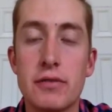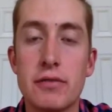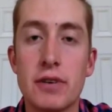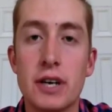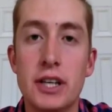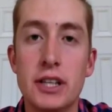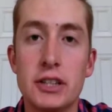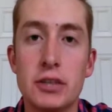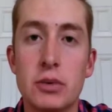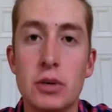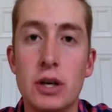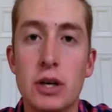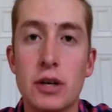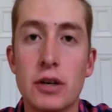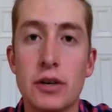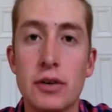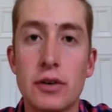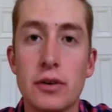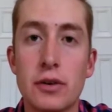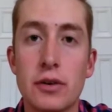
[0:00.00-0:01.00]
fresh
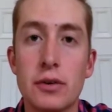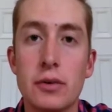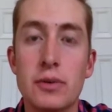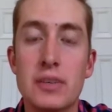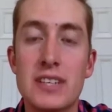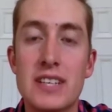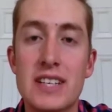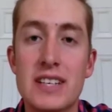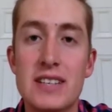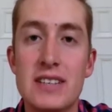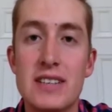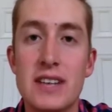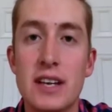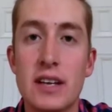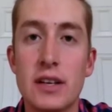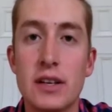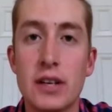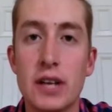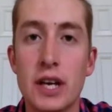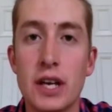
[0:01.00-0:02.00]
water through
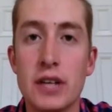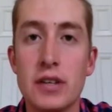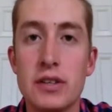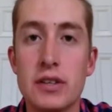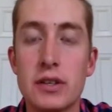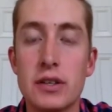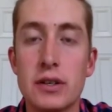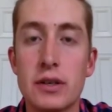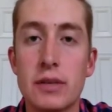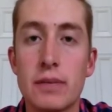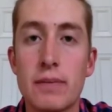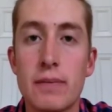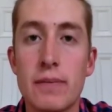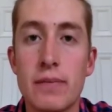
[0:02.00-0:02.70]
desalination.